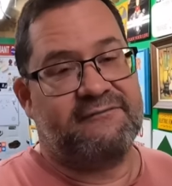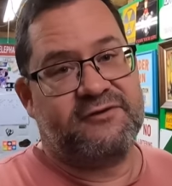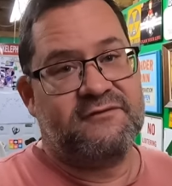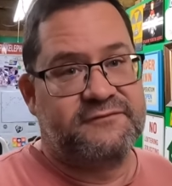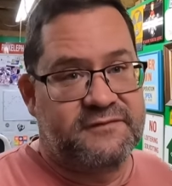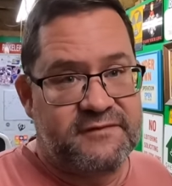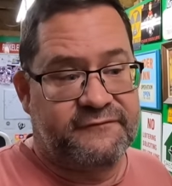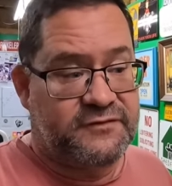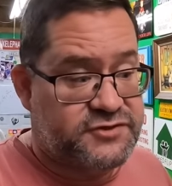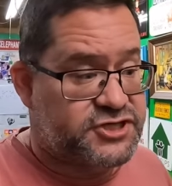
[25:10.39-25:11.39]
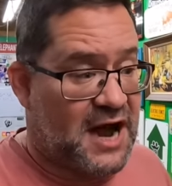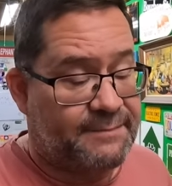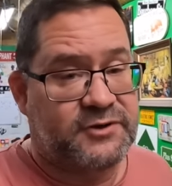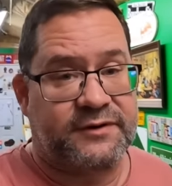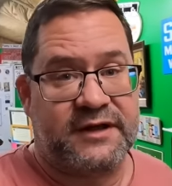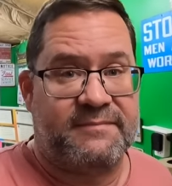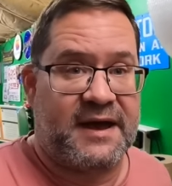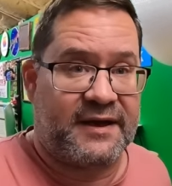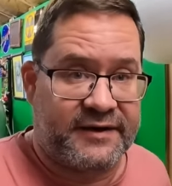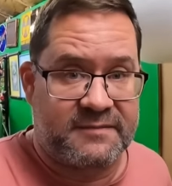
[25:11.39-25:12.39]
if you if you've shopped on
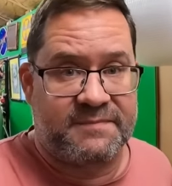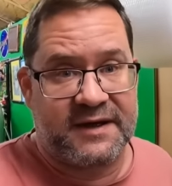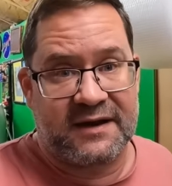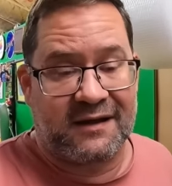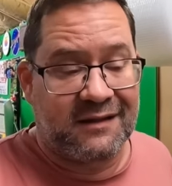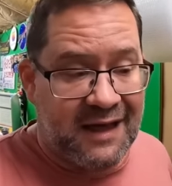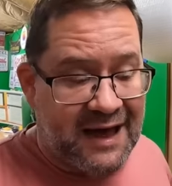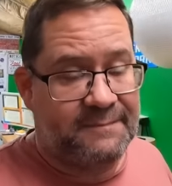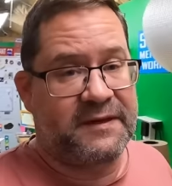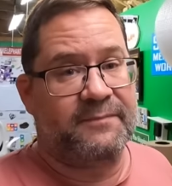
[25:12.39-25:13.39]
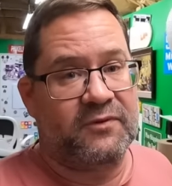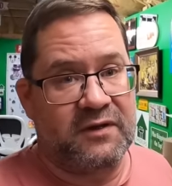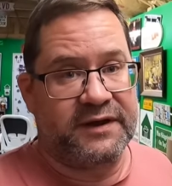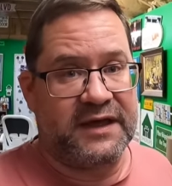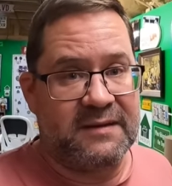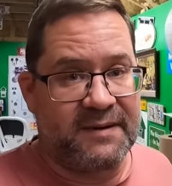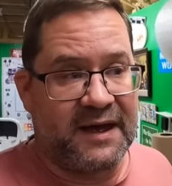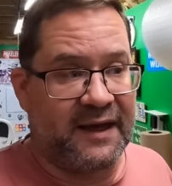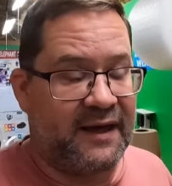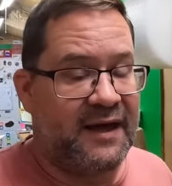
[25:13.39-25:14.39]
eBay a good bit, a lot of people on
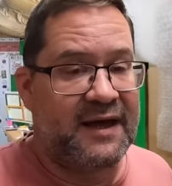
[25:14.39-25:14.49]
eBay